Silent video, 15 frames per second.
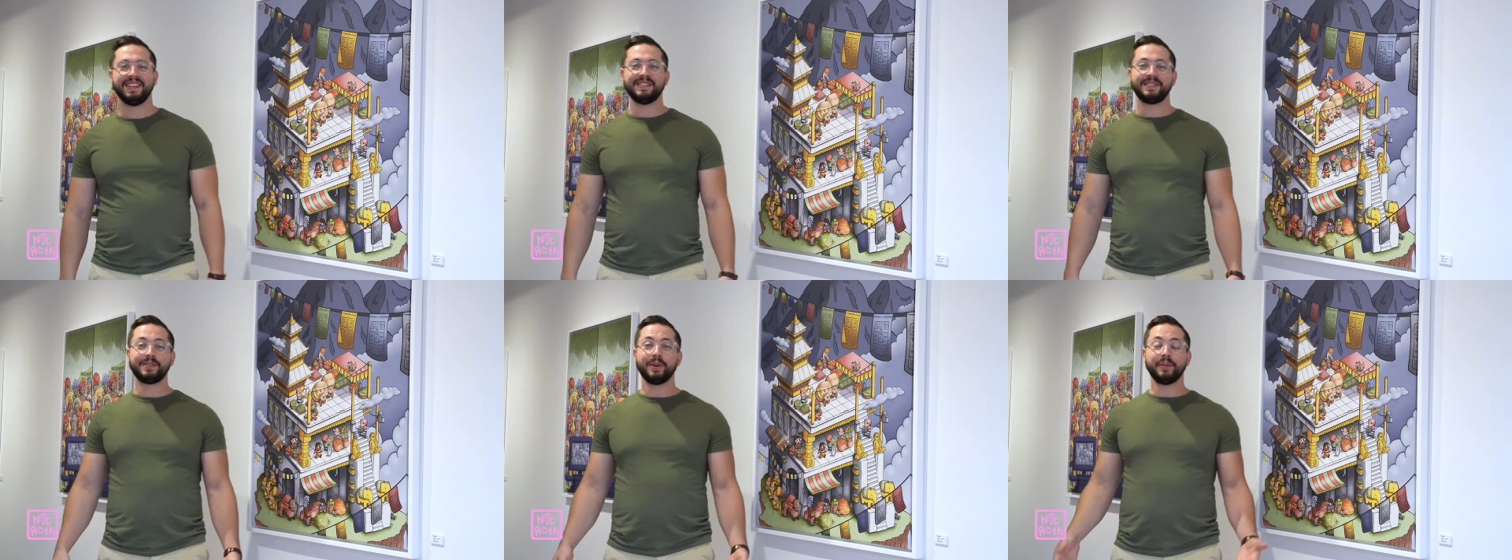
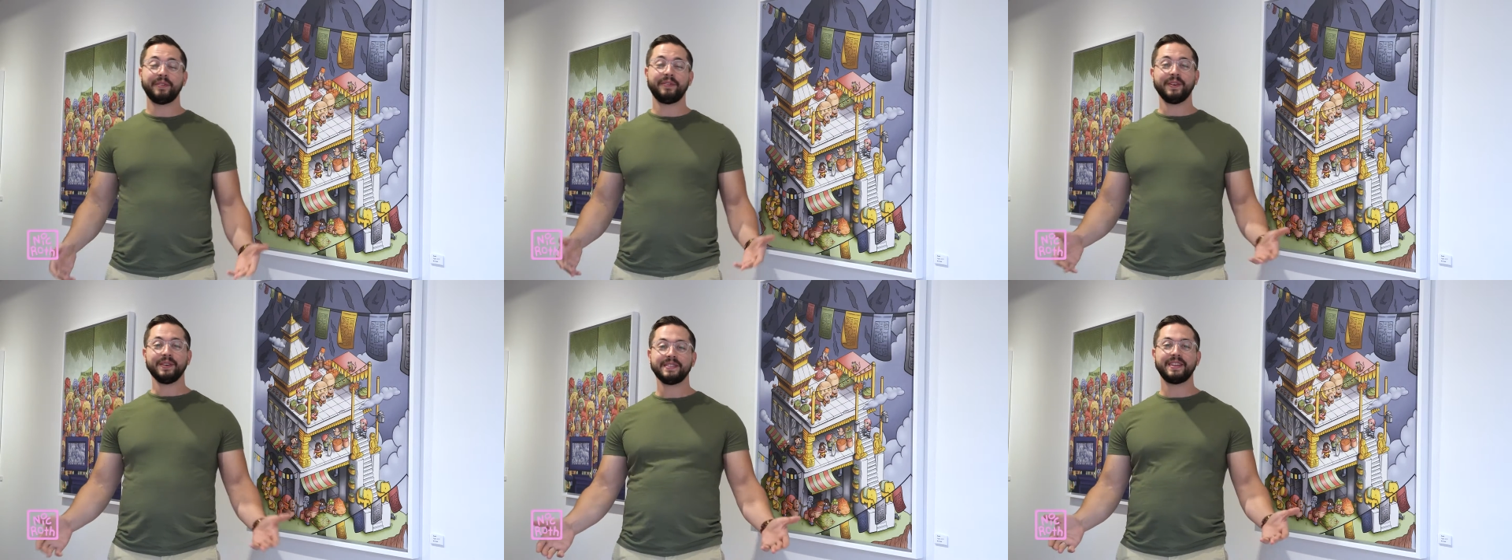So the
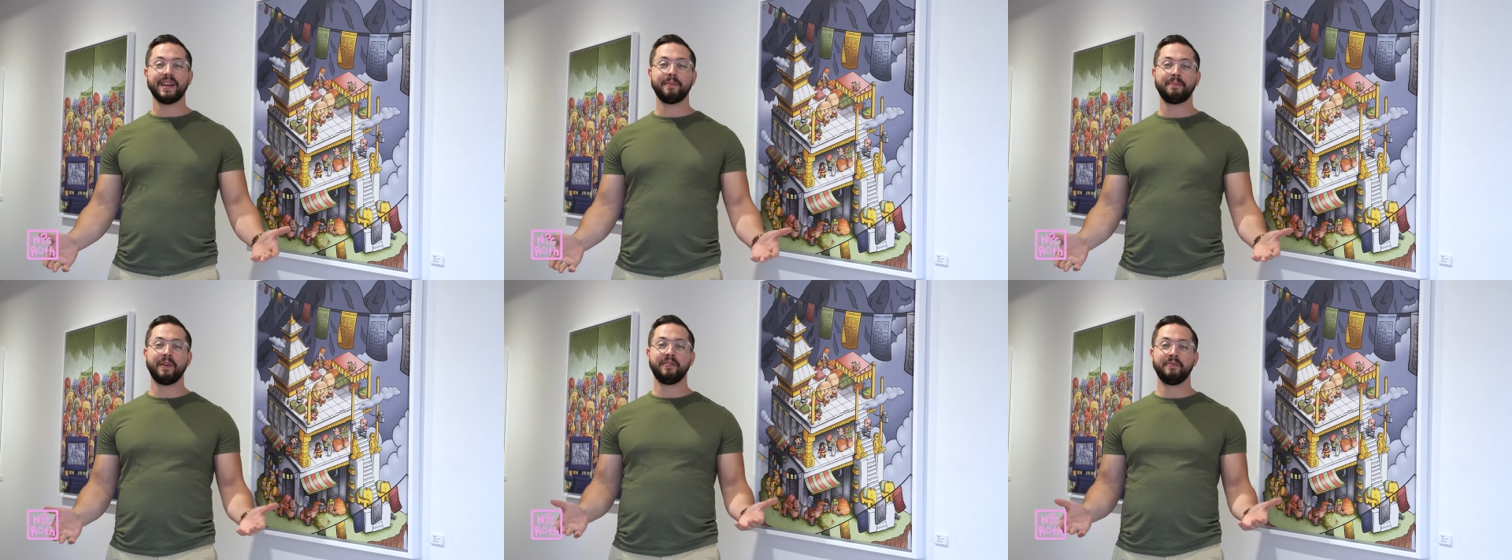first
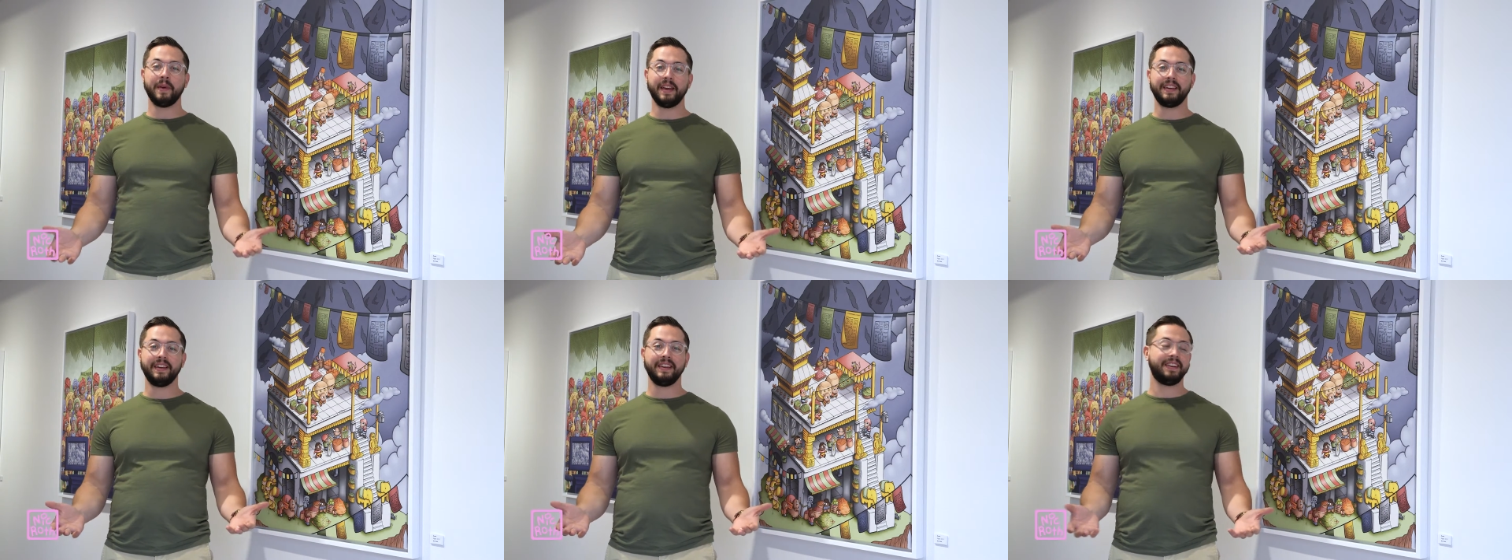step of
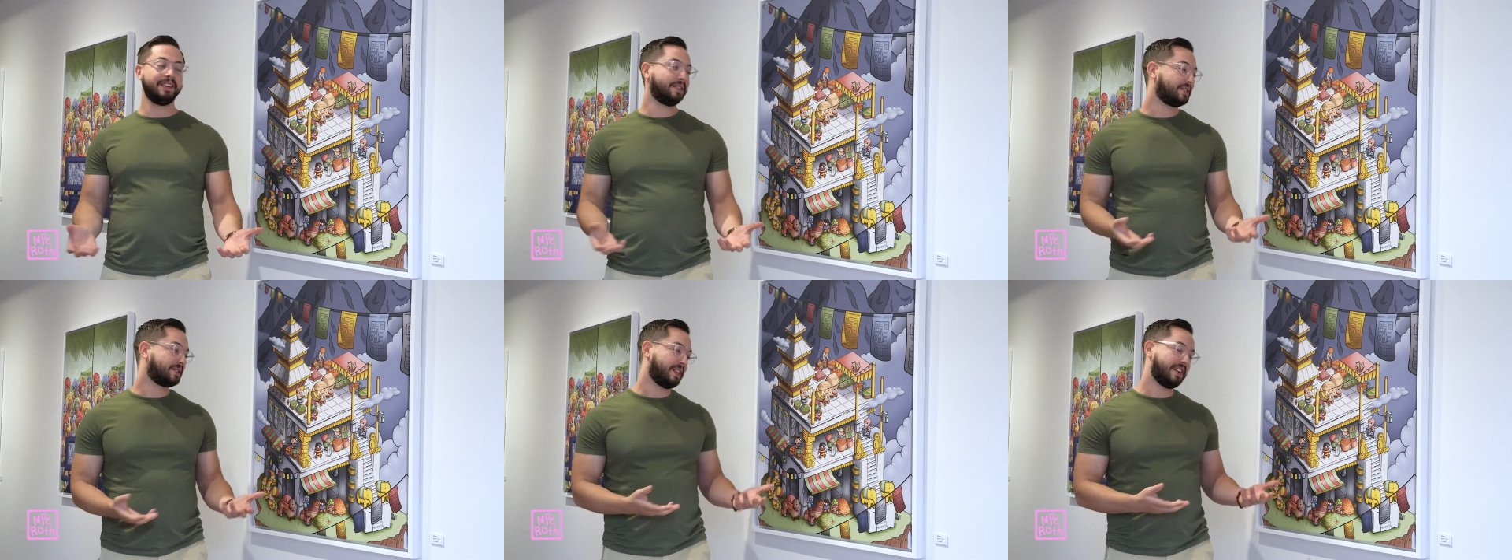making an
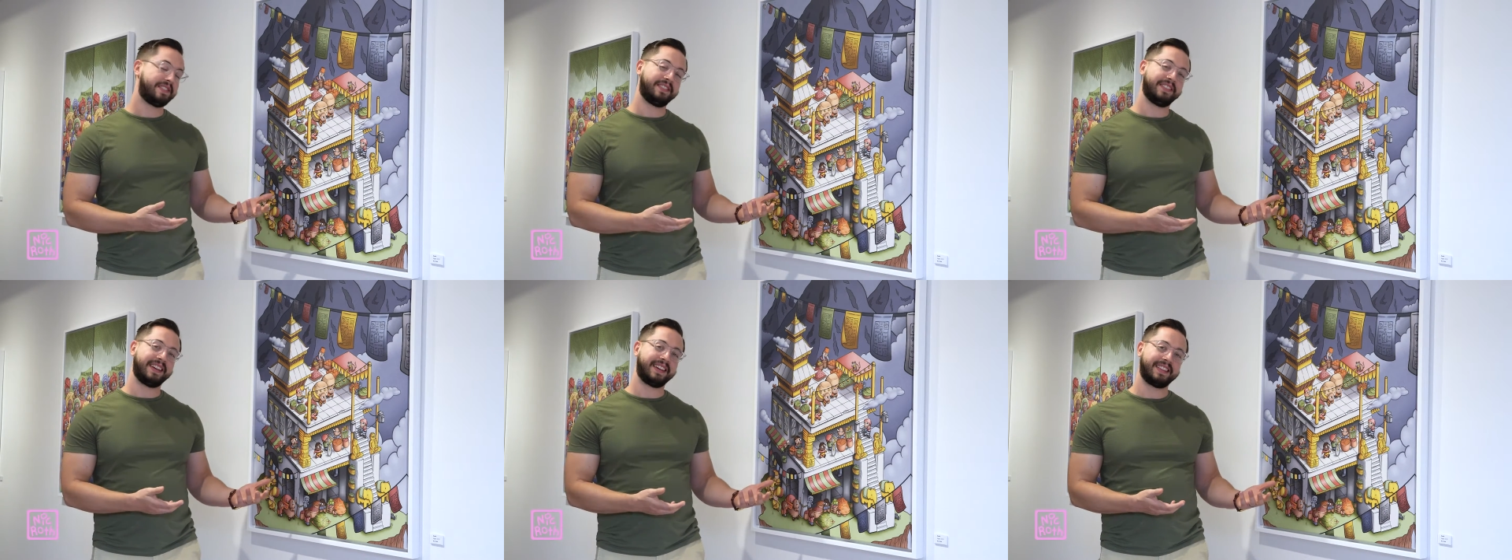
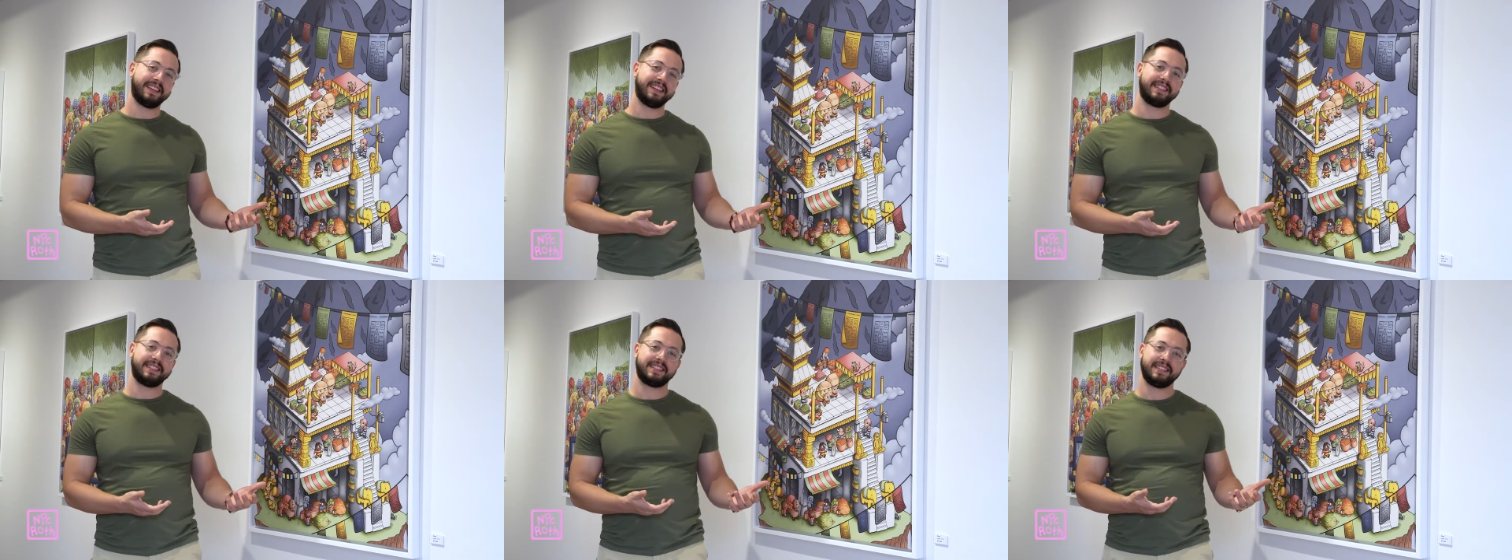illustration like
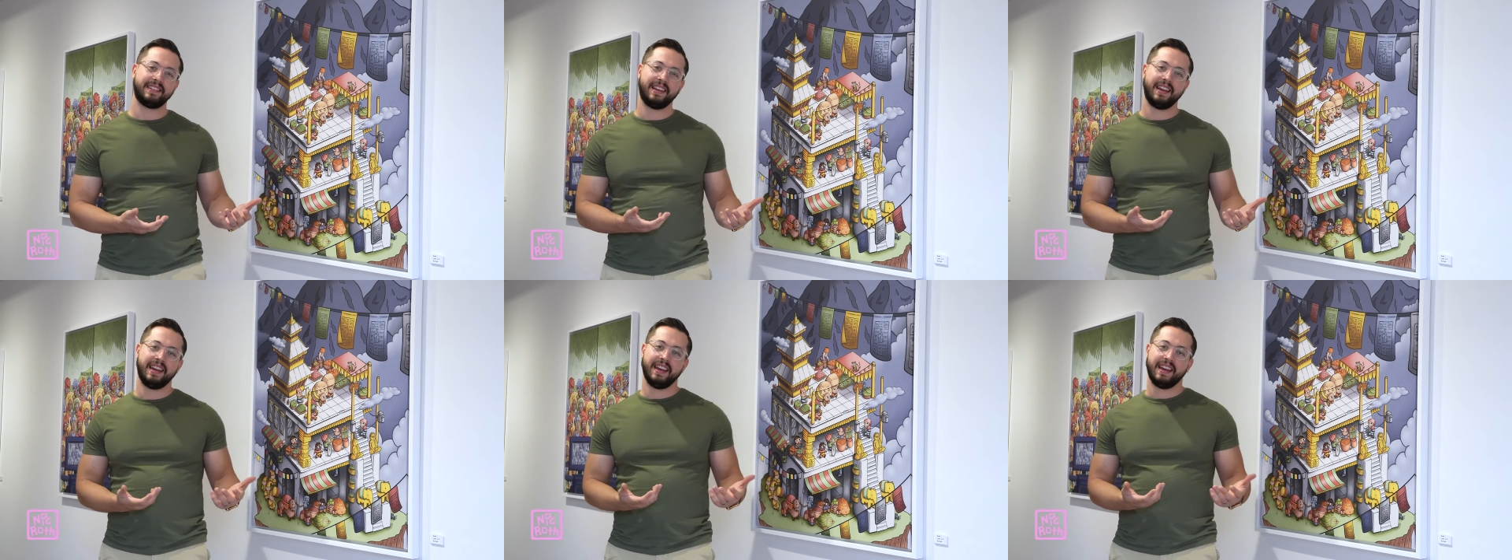this
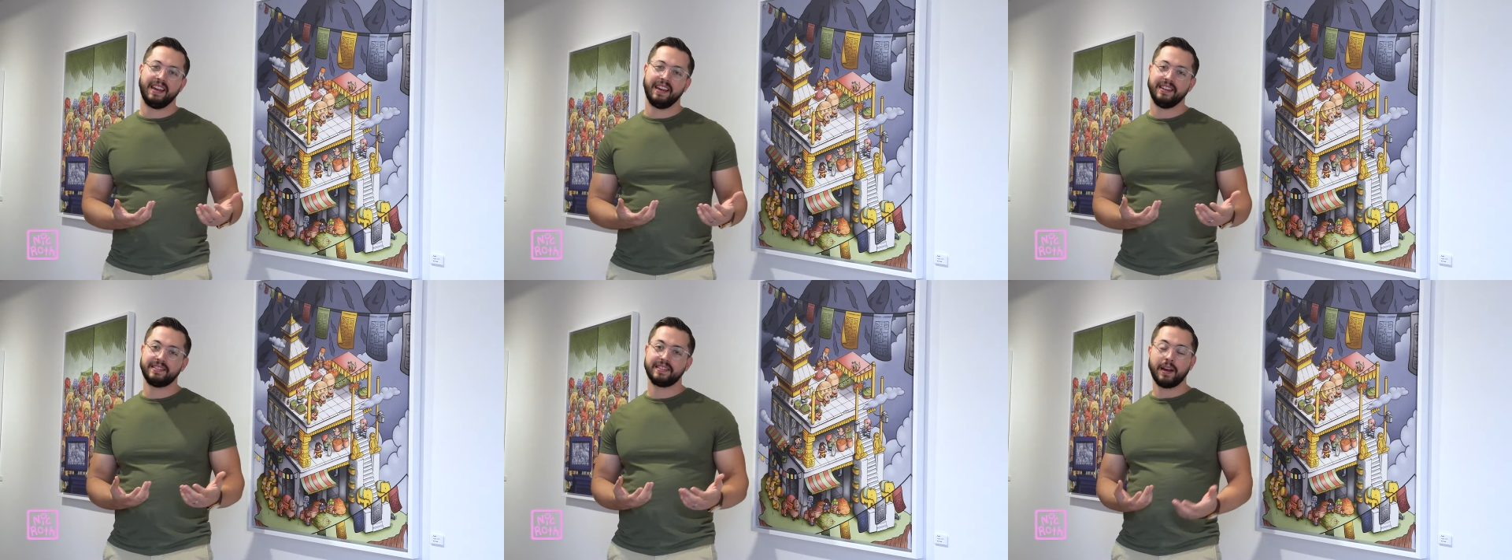
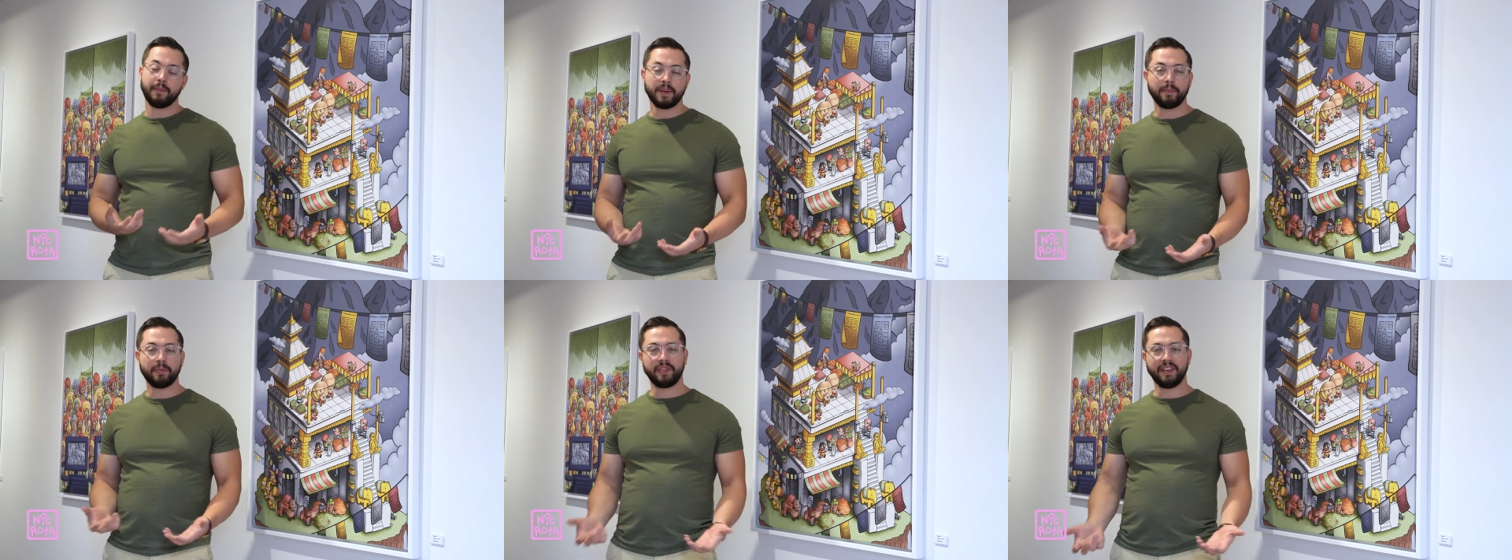is
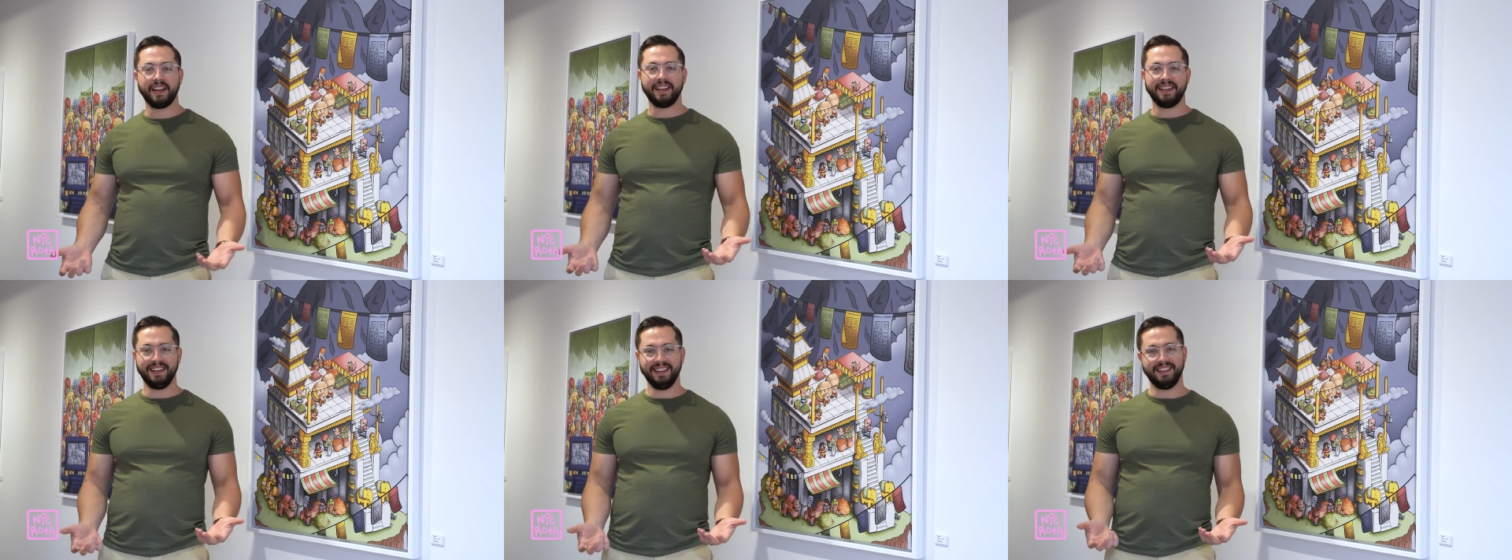coming up with an
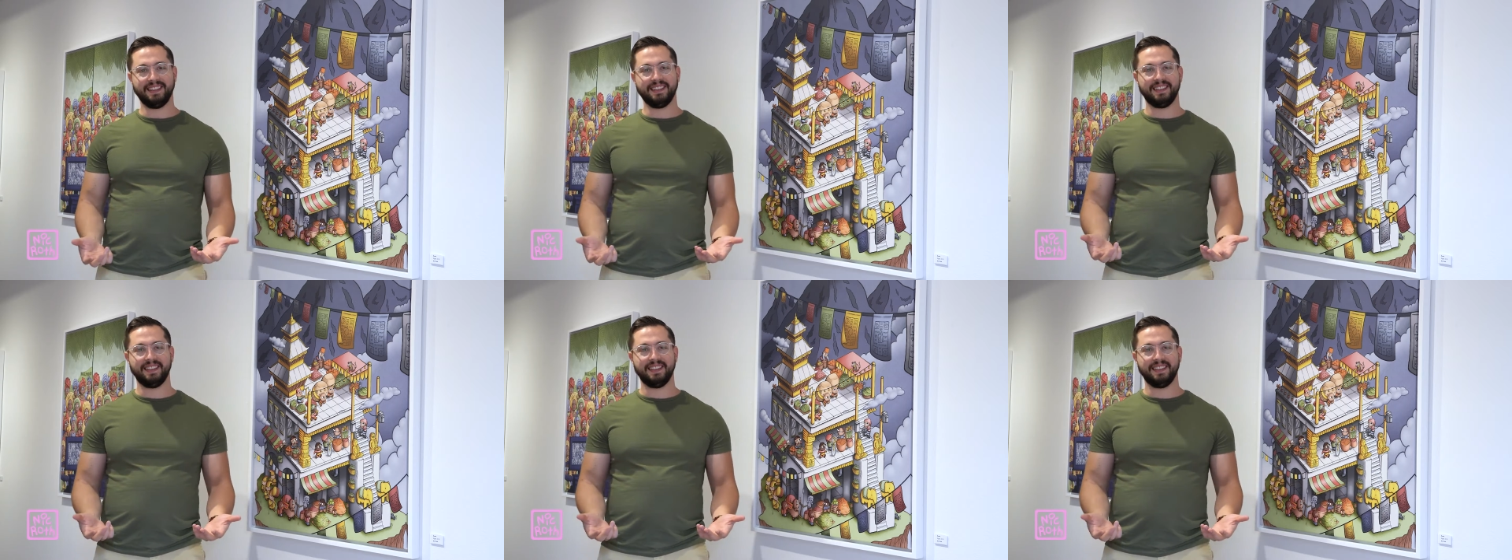idea.